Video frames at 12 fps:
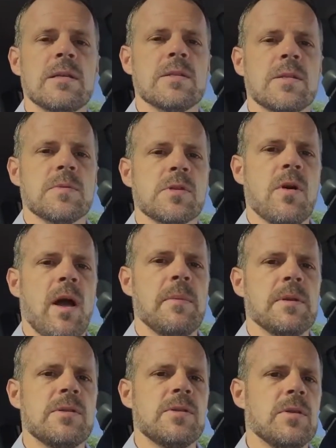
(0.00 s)

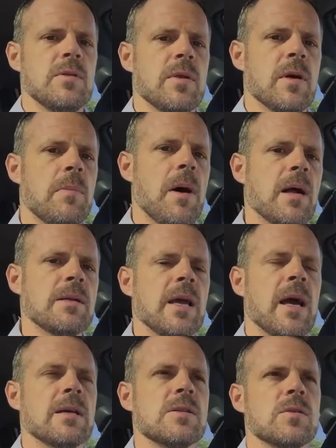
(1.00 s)
subscribing to their
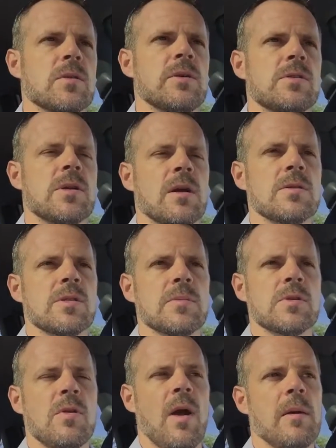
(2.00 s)
podcasts, or you start
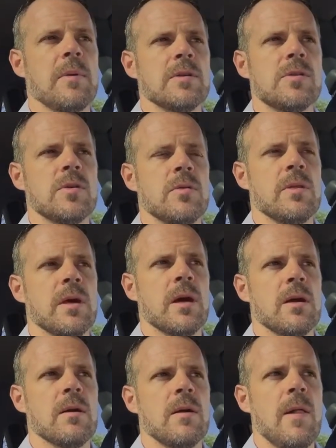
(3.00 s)
subscribing to
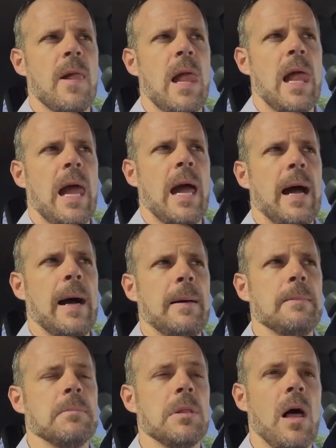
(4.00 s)
their
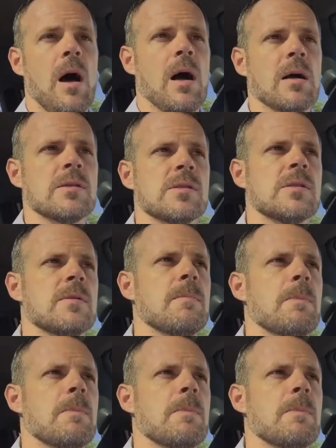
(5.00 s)
blogs,